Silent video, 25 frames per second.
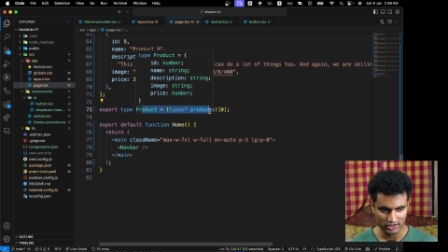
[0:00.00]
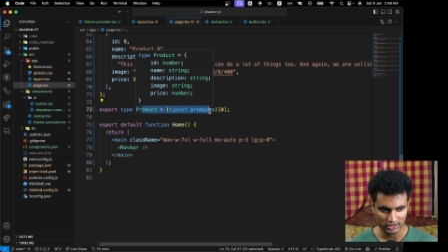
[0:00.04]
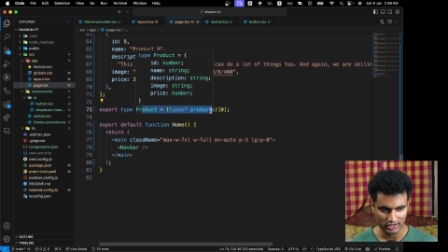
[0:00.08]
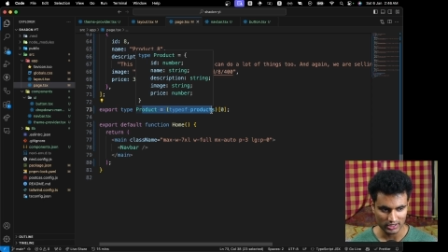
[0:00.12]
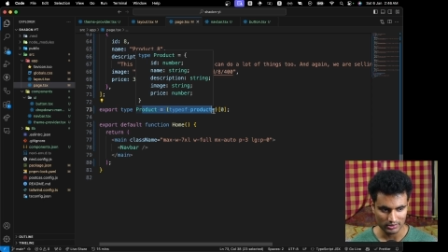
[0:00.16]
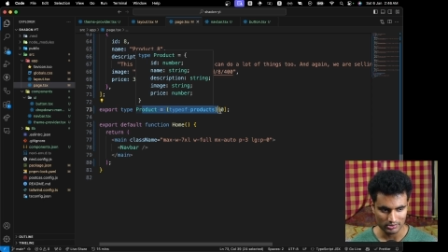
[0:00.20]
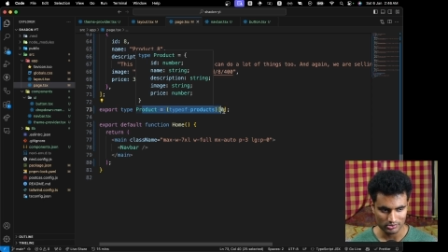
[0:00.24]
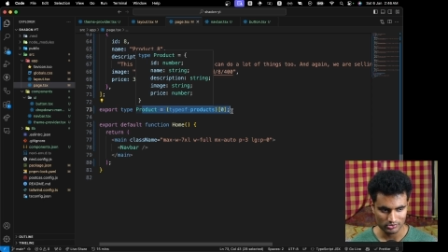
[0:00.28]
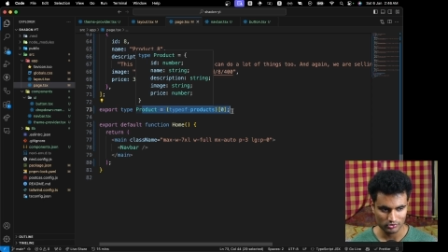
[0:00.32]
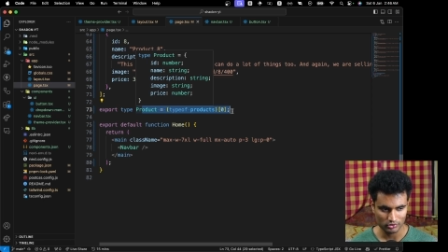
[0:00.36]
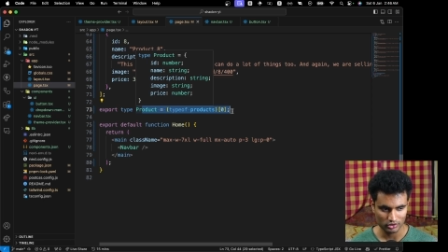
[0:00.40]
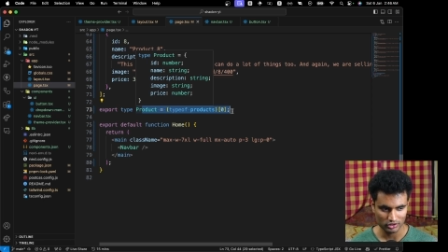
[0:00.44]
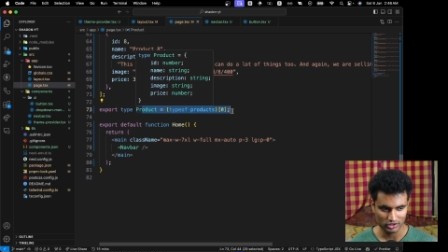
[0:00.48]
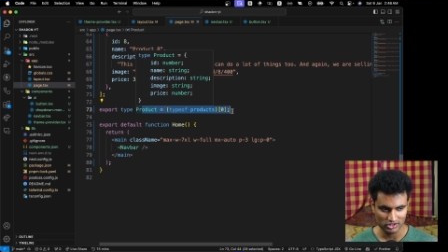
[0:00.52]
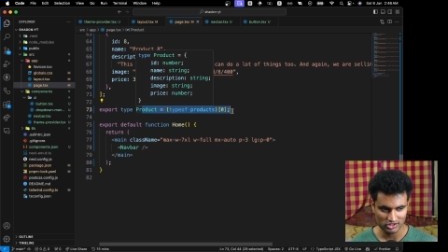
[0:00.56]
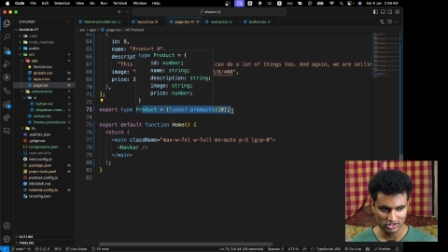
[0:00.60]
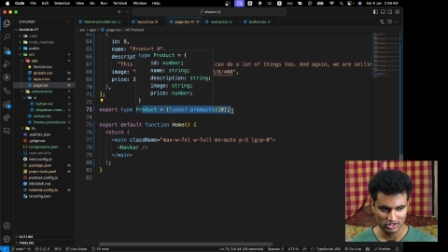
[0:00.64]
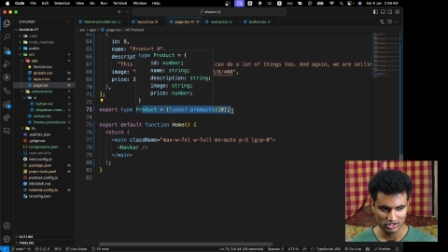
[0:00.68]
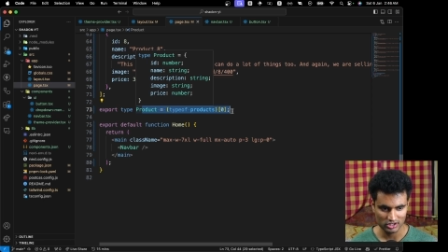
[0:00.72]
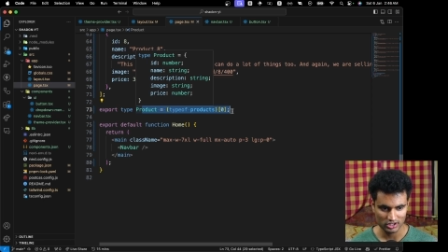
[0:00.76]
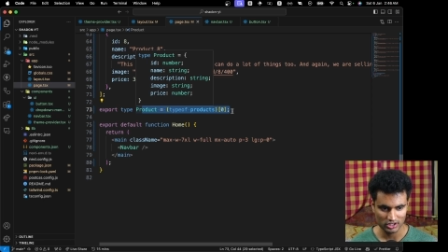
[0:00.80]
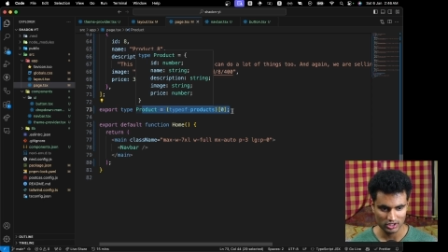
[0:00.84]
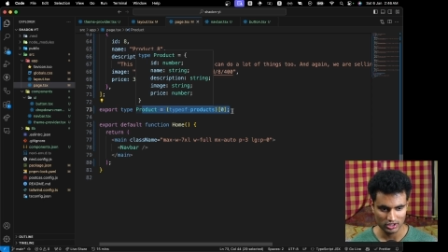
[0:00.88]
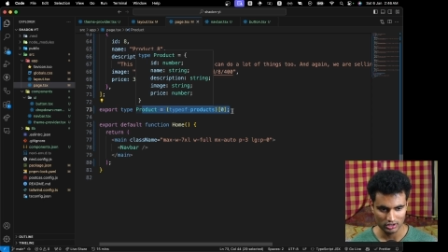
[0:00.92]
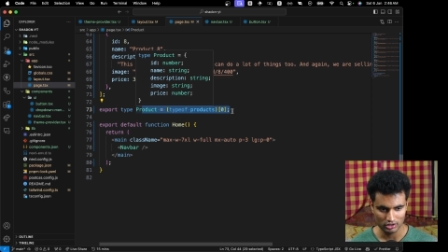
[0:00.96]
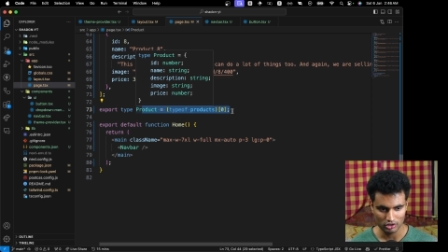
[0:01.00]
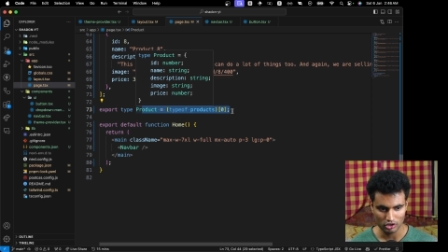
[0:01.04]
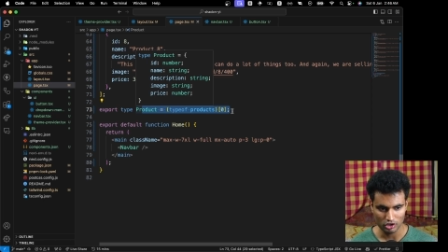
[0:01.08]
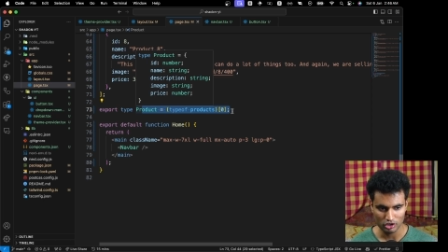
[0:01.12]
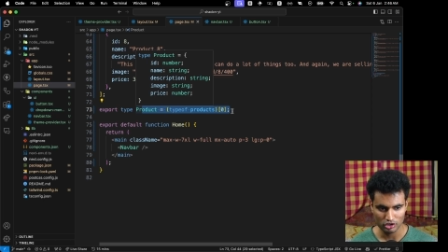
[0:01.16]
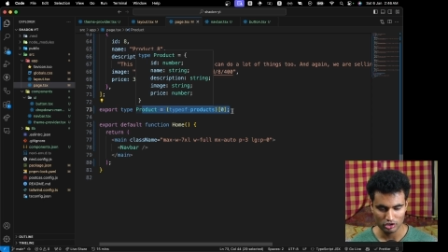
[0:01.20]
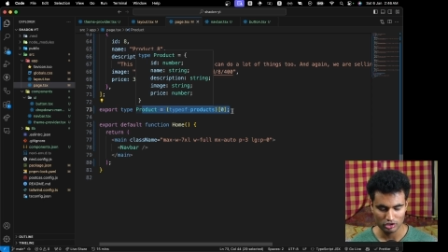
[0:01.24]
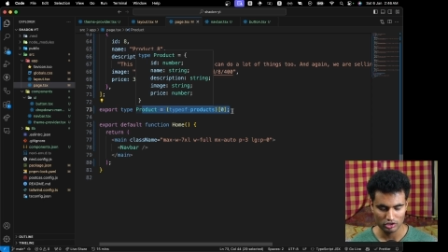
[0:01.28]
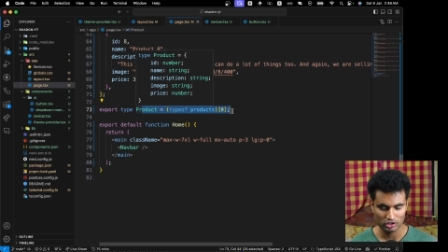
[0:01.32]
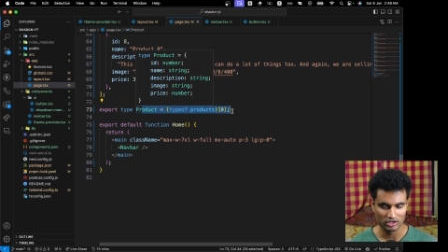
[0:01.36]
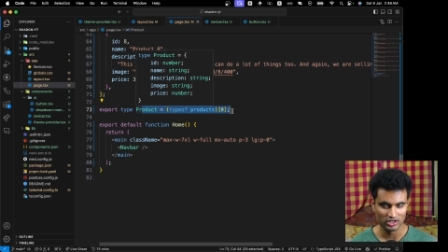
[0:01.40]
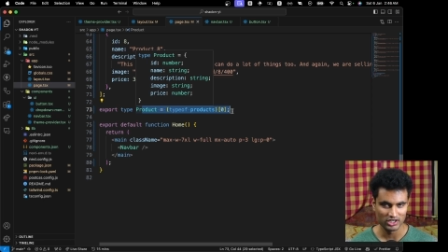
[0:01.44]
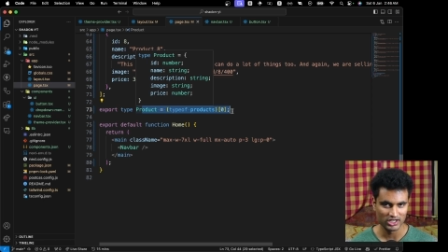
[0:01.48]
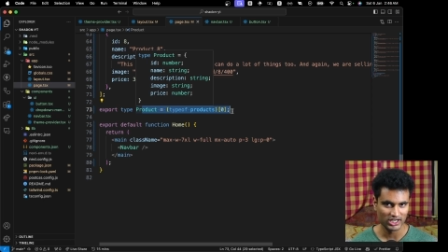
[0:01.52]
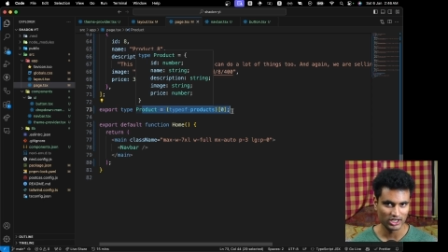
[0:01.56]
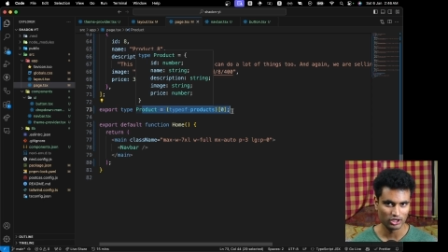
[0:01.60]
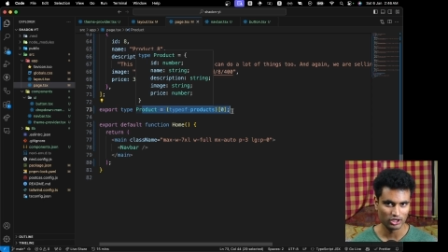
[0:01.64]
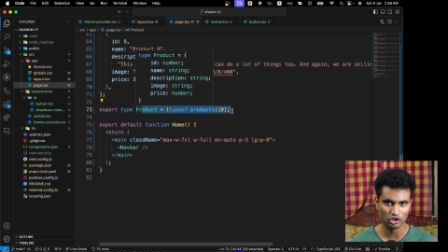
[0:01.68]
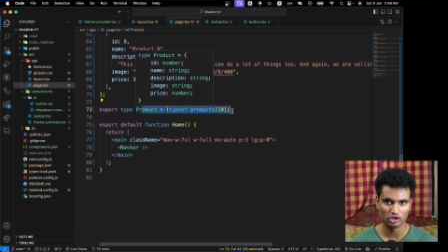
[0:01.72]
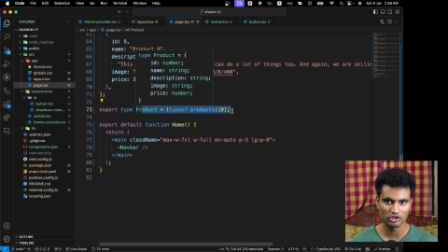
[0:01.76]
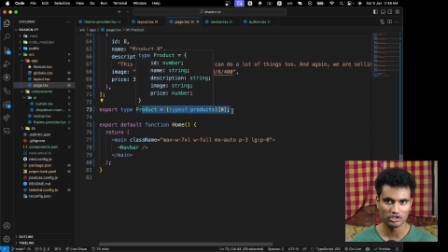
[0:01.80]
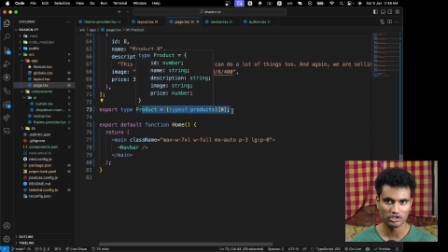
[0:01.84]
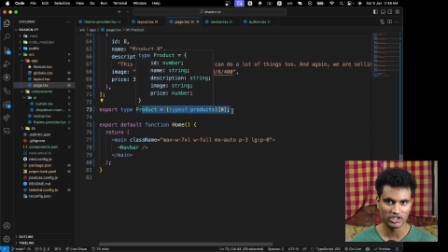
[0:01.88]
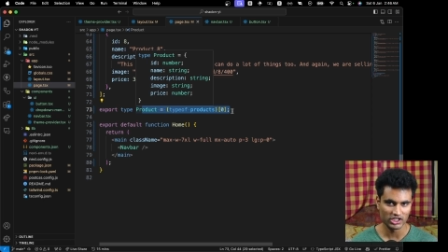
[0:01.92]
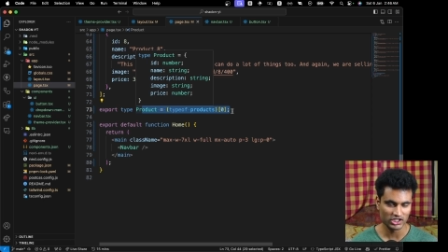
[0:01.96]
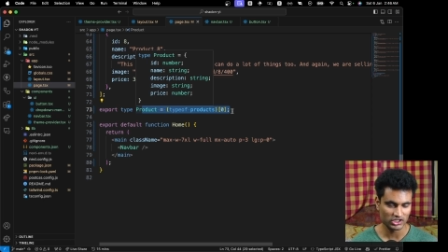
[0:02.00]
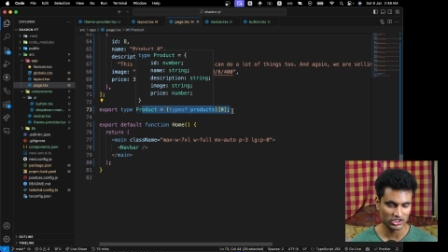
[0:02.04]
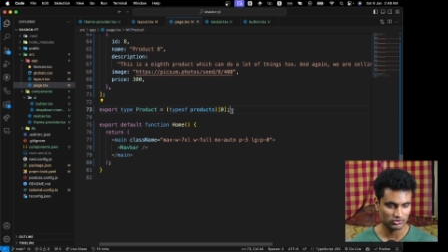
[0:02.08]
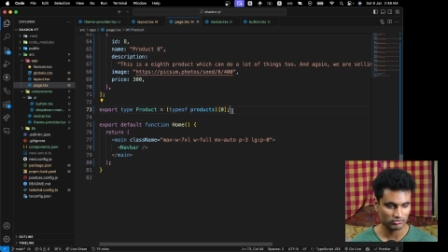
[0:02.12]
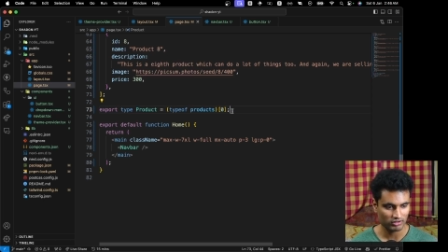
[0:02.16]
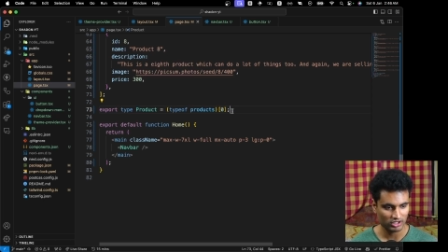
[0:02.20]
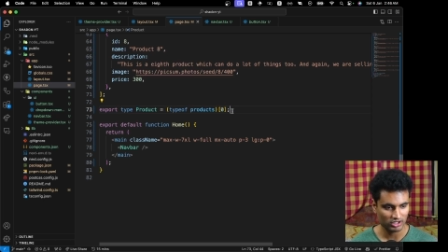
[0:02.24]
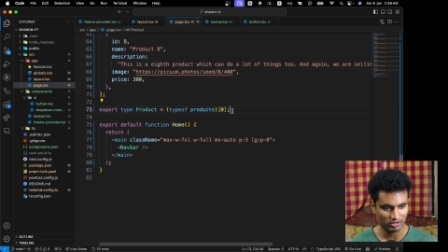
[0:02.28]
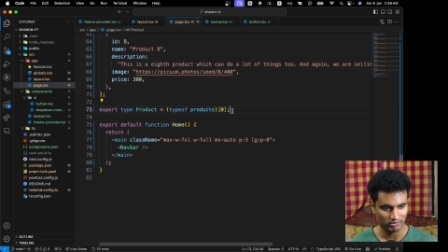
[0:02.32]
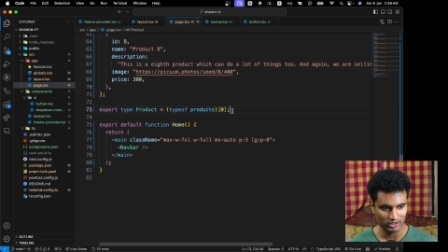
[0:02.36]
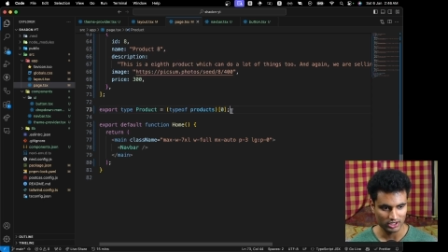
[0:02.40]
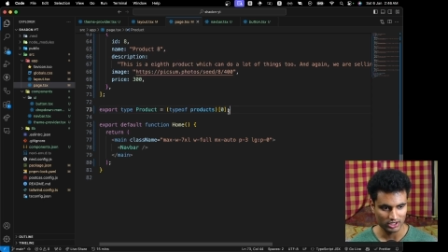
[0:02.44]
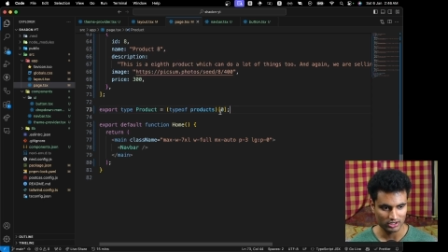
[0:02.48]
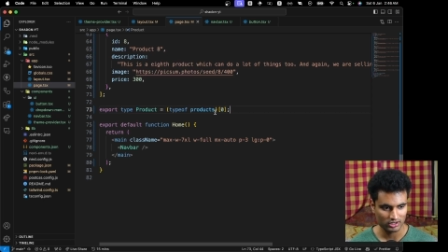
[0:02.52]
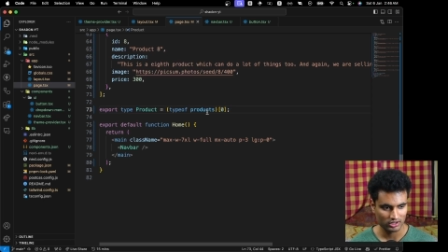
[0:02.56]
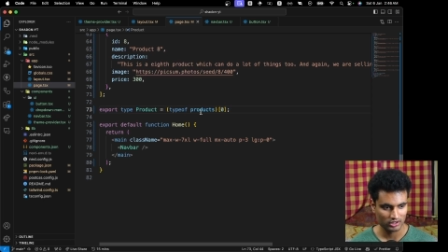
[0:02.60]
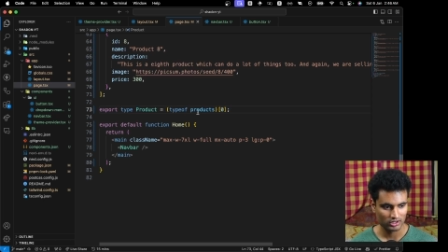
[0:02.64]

types for this in a .d.ts file, but